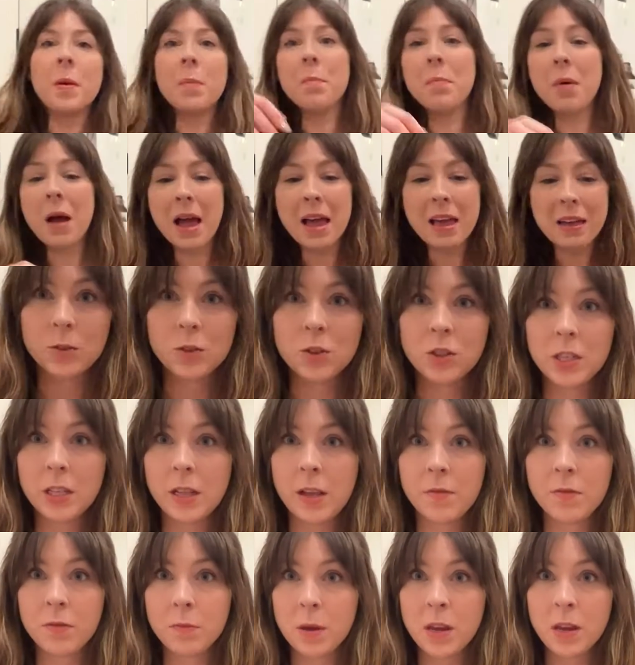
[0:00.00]
But she
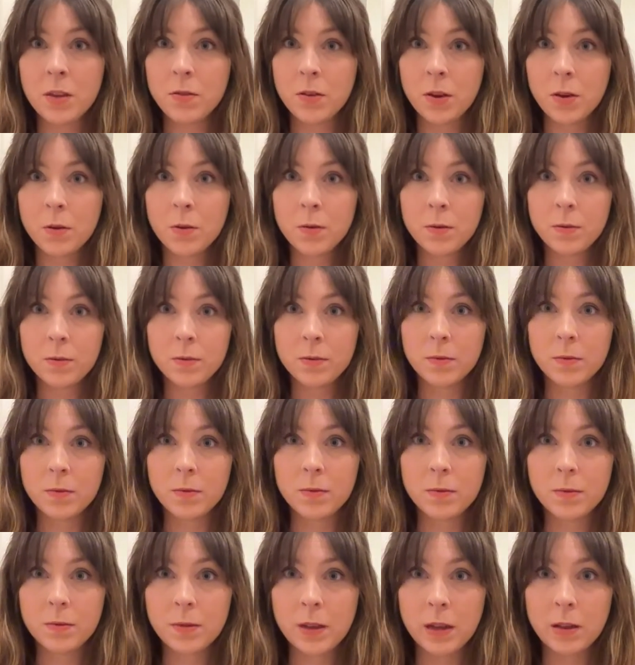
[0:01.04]
loves me, so
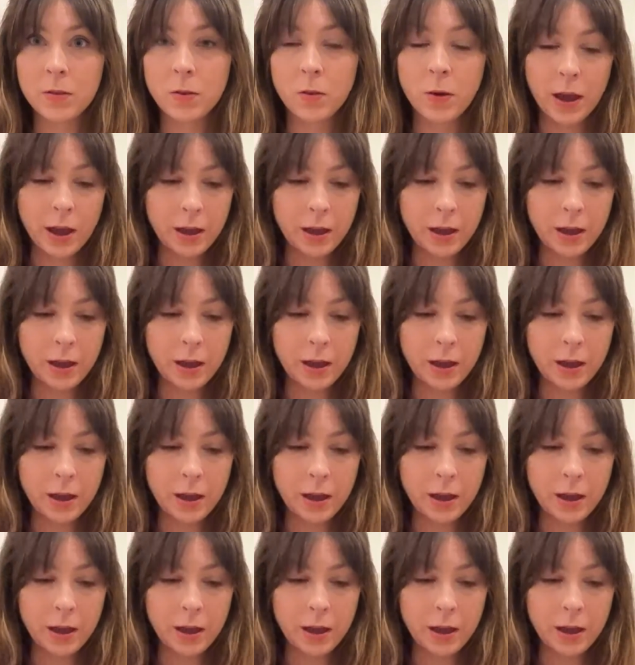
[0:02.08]
that's okay.